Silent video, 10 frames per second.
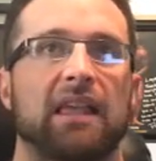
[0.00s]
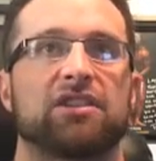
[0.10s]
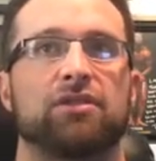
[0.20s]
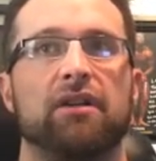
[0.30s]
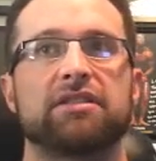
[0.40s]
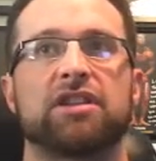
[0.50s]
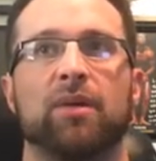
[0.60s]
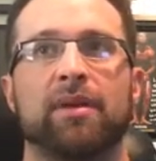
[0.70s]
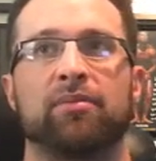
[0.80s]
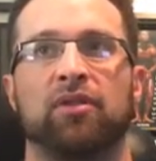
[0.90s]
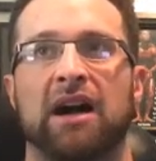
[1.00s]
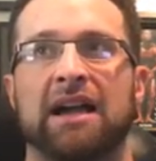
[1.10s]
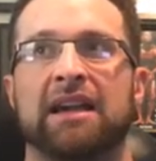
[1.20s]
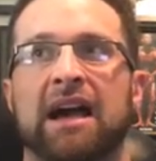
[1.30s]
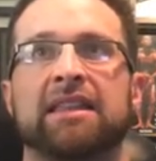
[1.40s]
So I always tell people,
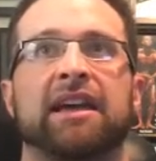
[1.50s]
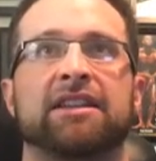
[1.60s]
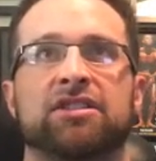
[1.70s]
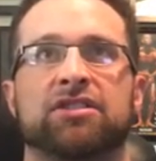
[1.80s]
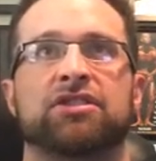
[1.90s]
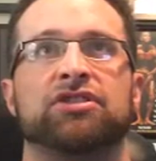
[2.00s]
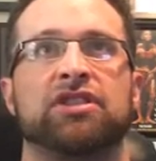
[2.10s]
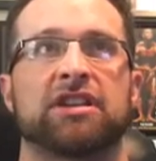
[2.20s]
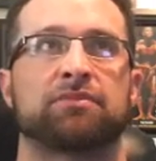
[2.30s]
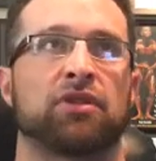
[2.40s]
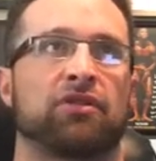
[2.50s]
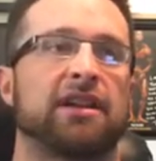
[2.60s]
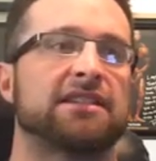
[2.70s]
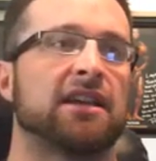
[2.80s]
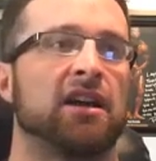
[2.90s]
I like to suggest
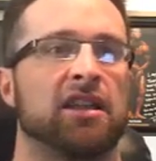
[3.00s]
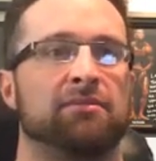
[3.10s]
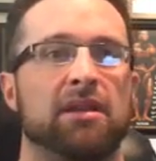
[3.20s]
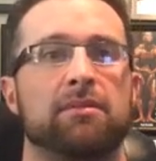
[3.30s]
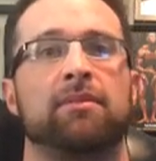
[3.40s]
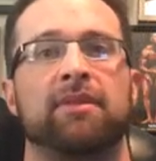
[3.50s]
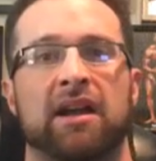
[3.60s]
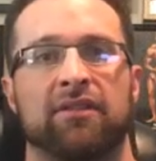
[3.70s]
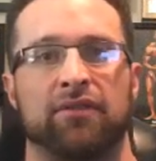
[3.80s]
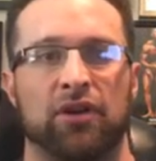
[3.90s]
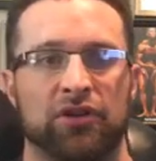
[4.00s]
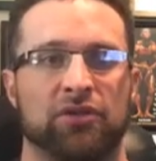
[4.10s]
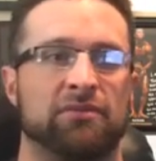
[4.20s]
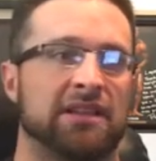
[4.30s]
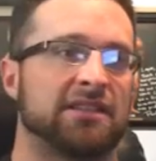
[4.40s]
progressing on the minimum amount of
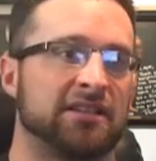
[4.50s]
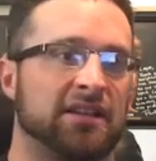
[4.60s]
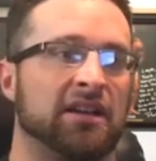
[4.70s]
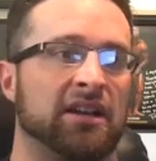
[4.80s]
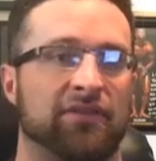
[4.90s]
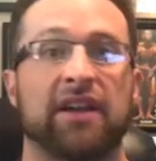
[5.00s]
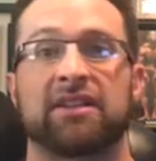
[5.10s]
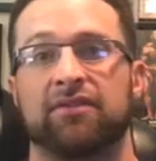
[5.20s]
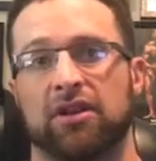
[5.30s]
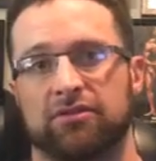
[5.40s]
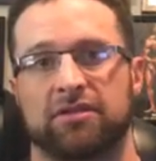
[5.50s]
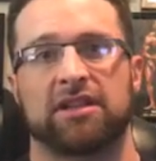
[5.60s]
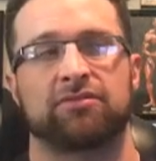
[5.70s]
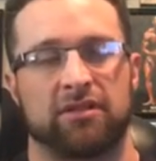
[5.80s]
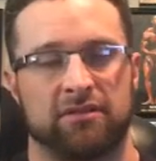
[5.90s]
volume that's an effective dose.
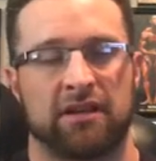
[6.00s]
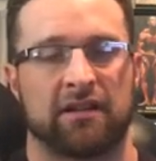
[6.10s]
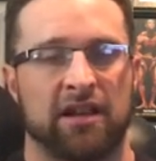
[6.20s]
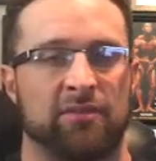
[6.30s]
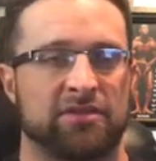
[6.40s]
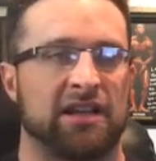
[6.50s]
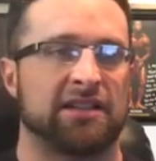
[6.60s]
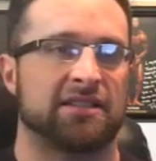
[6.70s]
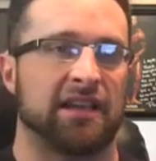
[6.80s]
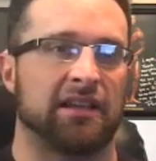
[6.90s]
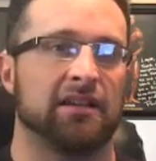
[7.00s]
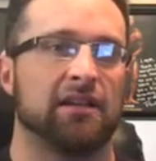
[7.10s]
That's what Eric Helms and I say.